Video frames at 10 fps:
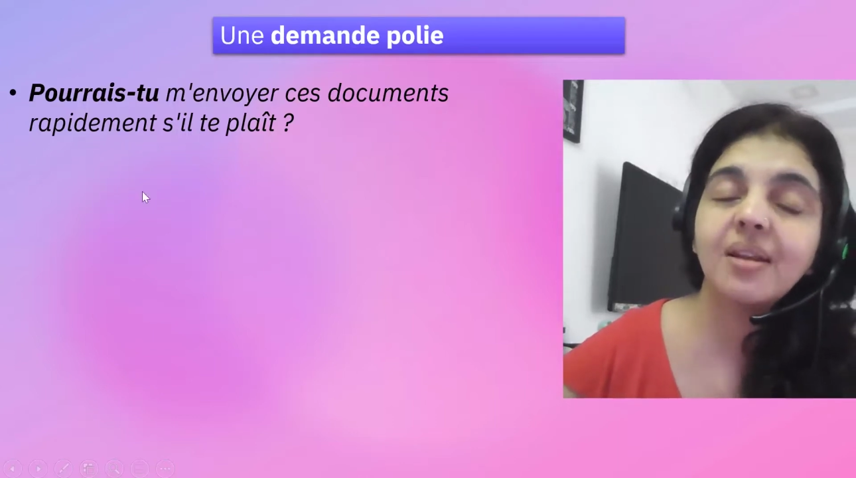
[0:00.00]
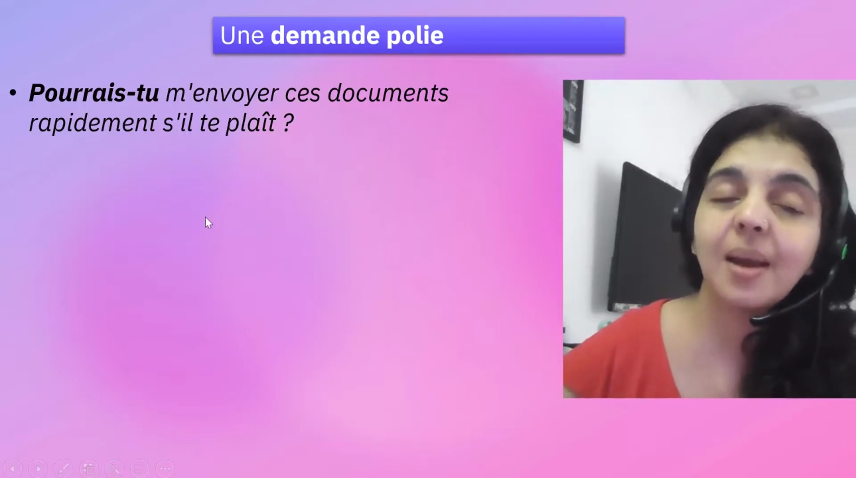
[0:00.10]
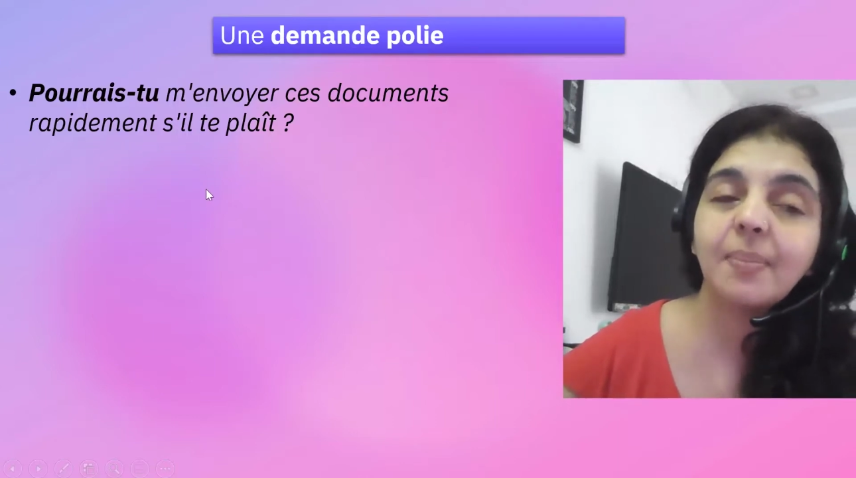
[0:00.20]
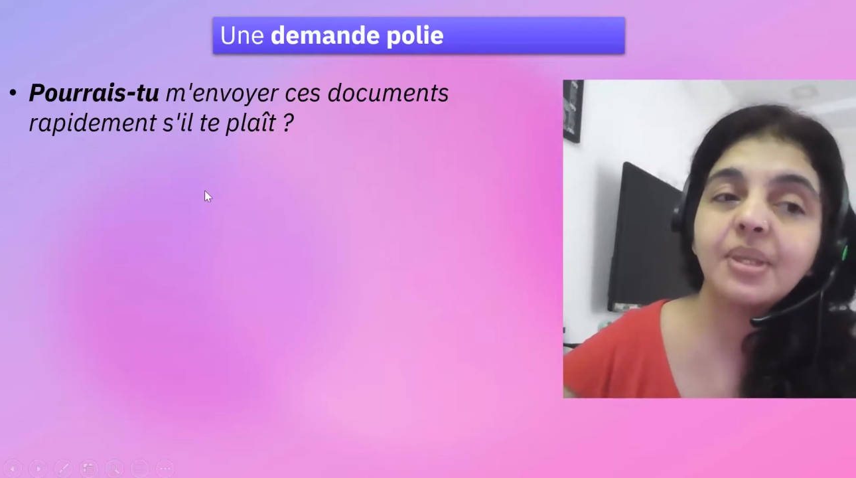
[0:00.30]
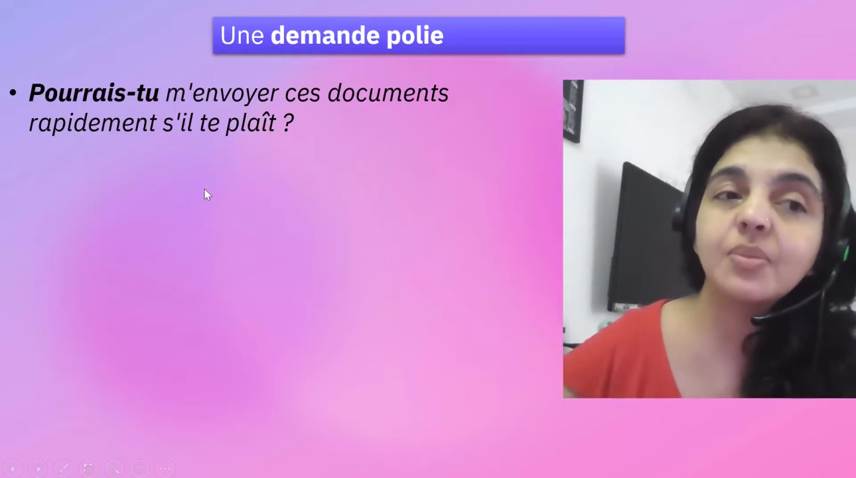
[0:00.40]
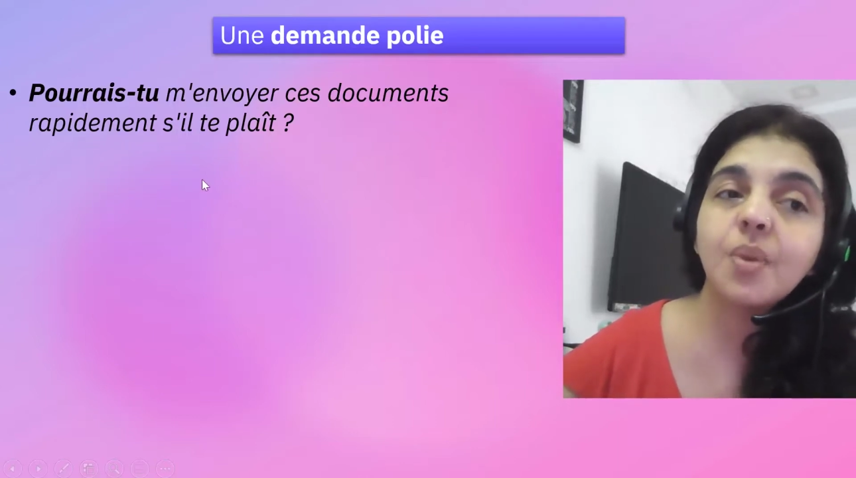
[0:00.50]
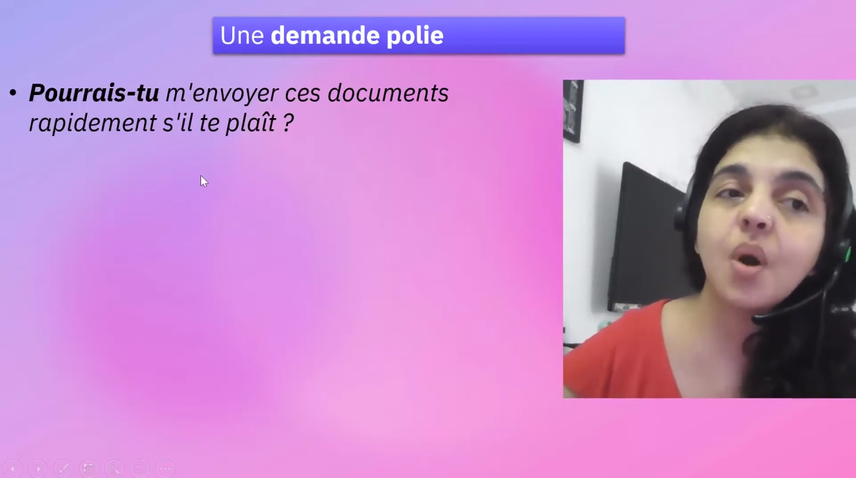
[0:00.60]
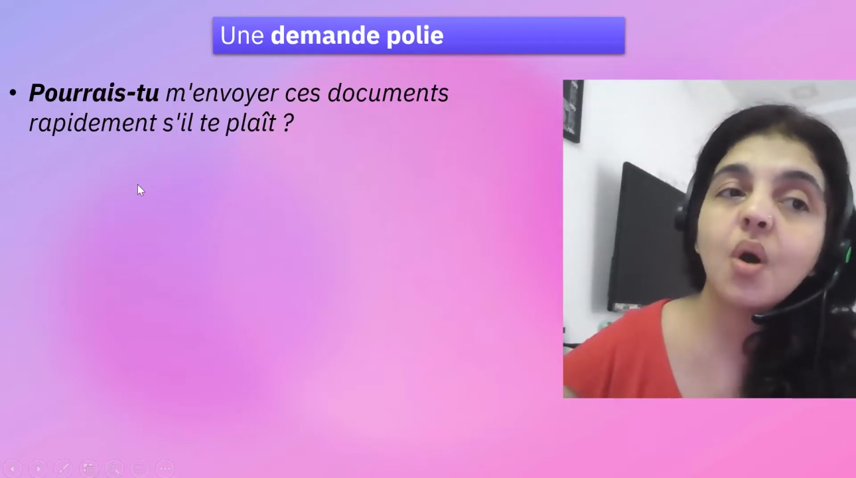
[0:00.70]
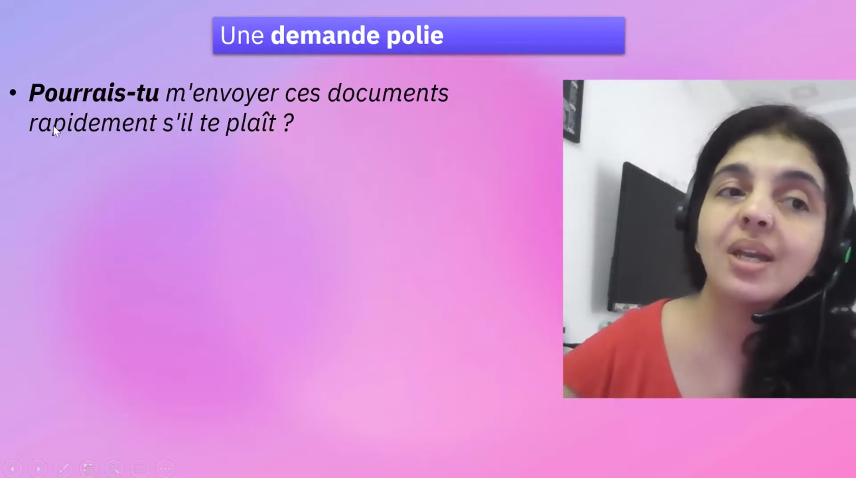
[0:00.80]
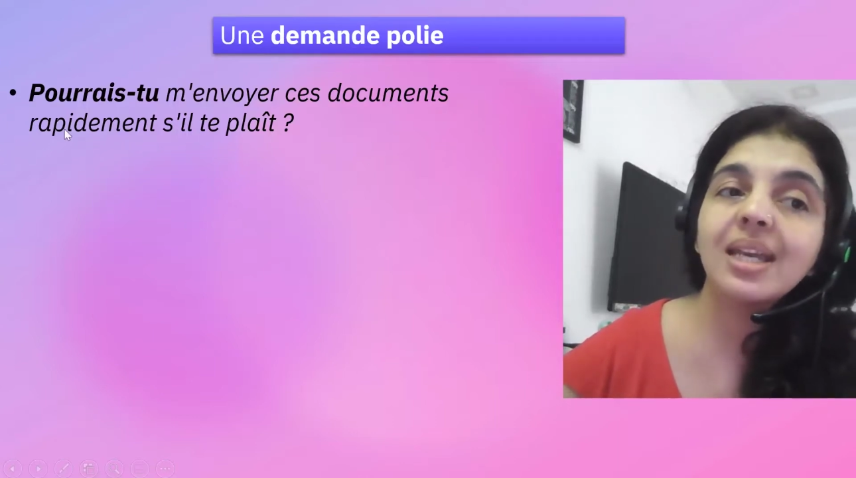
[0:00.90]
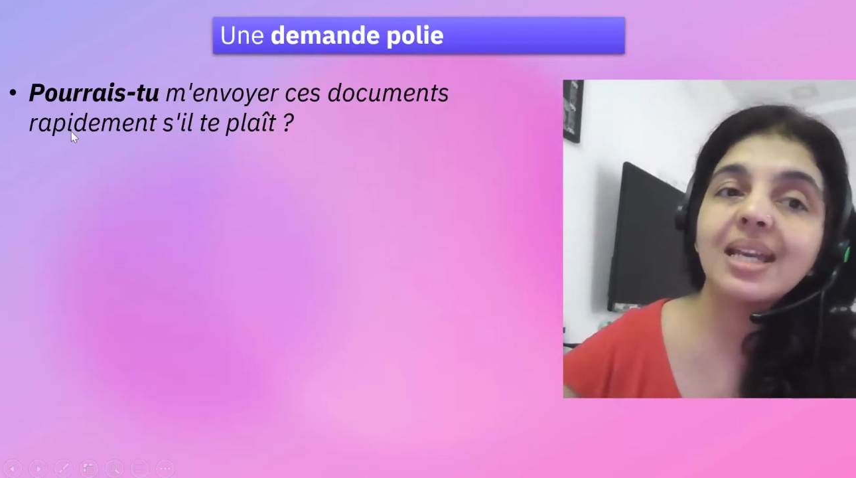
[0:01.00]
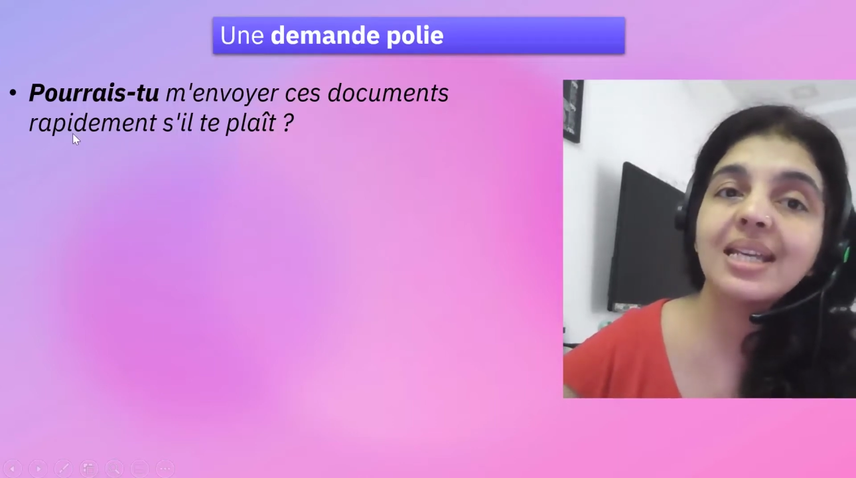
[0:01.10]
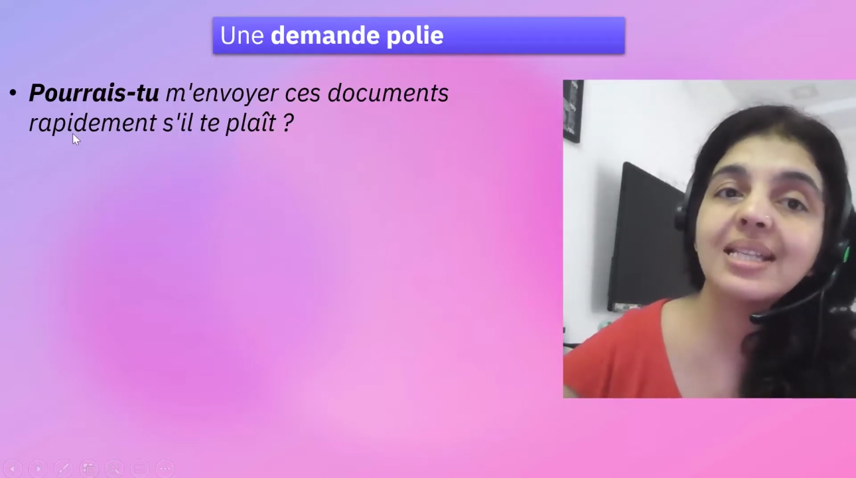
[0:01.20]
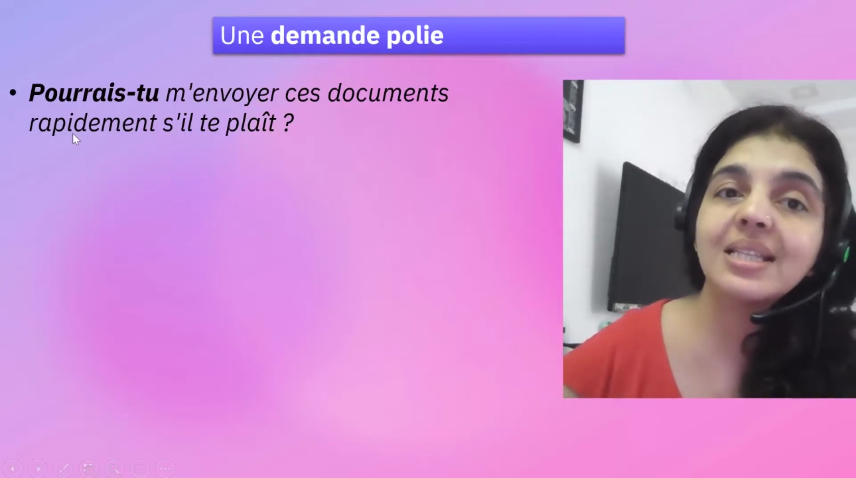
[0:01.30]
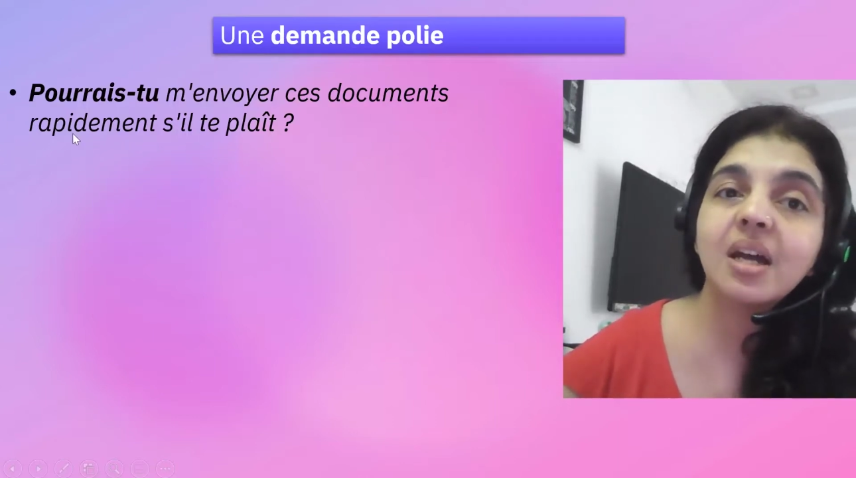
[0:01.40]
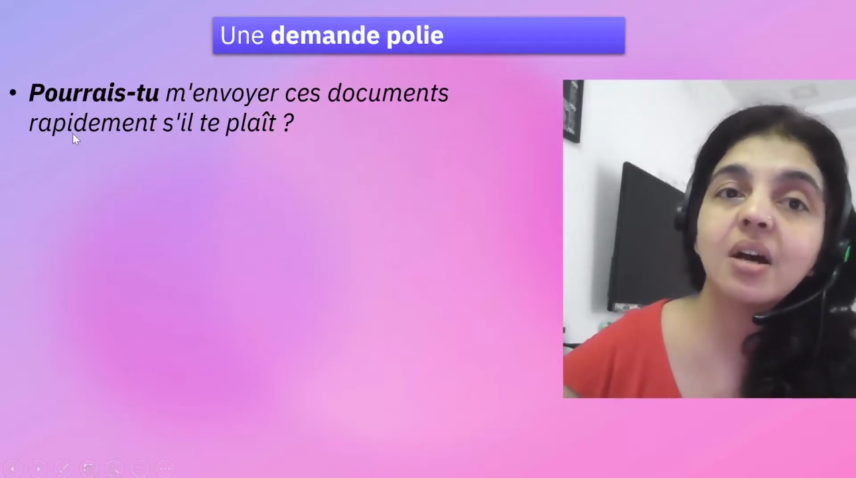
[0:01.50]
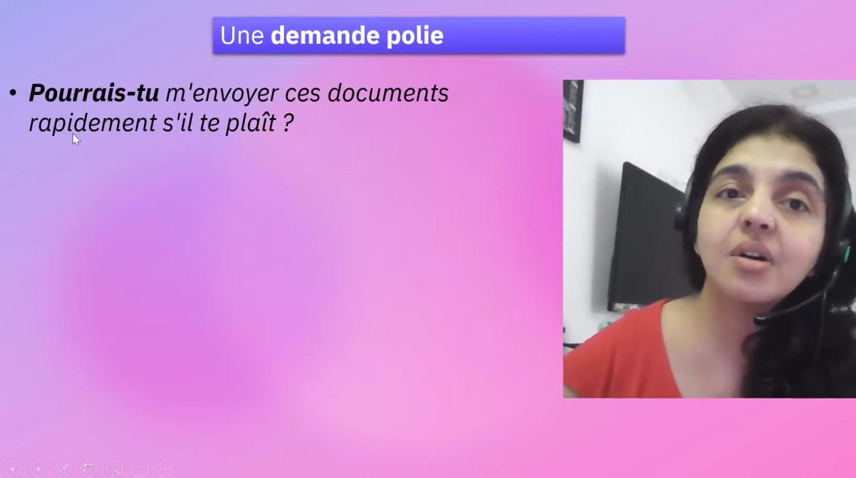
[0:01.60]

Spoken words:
Rapidement is